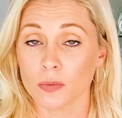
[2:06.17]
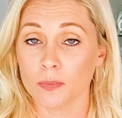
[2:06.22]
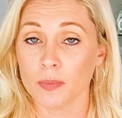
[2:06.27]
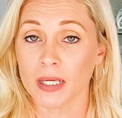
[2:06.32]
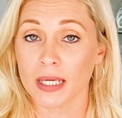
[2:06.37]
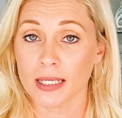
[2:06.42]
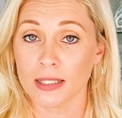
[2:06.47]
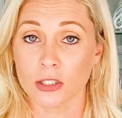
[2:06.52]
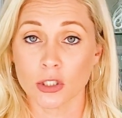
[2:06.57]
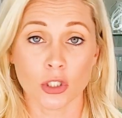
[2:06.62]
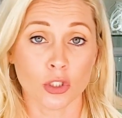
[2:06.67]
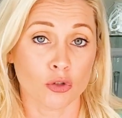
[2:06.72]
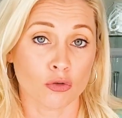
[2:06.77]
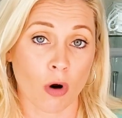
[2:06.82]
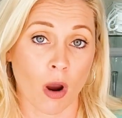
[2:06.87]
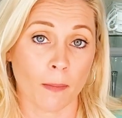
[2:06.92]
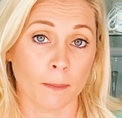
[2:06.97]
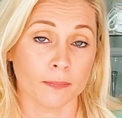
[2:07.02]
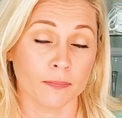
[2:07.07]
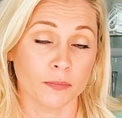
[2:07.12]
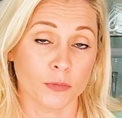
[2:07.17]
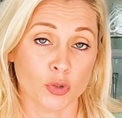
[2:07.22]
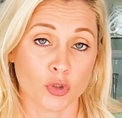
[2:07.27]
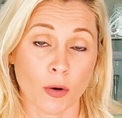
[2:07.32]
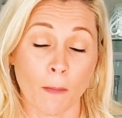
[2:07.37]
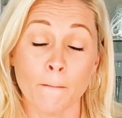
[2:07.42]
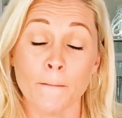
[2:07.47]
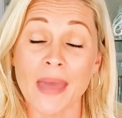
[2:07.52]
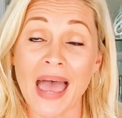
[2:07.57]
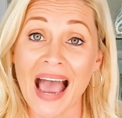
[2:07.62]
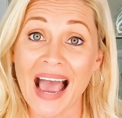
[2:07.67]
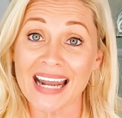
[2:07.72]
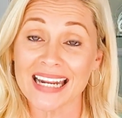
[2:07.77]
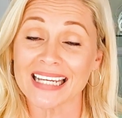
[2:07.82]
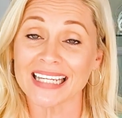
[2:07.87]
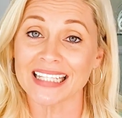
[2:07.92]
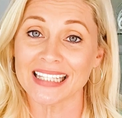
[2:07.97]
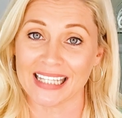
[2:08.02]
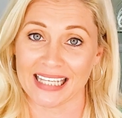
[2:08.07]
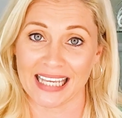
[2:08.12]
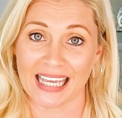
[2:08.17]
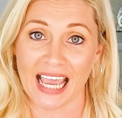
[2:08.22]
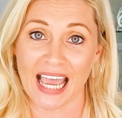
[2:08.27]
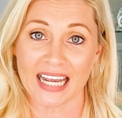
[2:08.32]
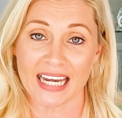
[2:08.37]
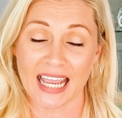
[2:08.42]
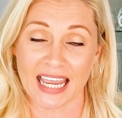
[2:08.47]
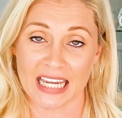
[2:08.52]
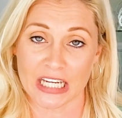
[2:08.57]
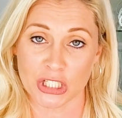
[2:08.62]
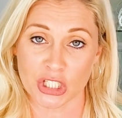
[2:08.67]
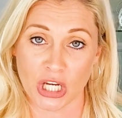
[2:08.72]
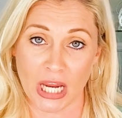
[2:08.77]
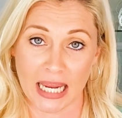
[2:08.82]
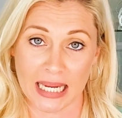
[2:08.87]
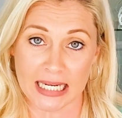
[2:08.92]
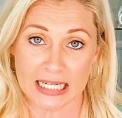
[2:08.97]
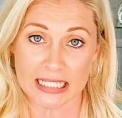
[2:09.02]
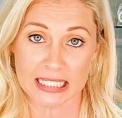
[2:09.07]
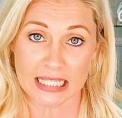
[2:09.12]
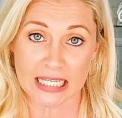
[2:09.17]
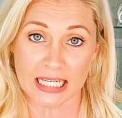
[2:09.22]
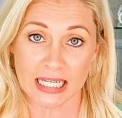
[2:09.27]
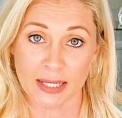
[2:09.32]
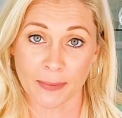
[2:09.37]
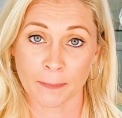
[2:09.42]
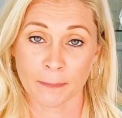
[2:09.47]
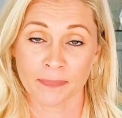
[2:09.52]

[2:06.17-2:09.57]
begins to drop dramatically at age 8.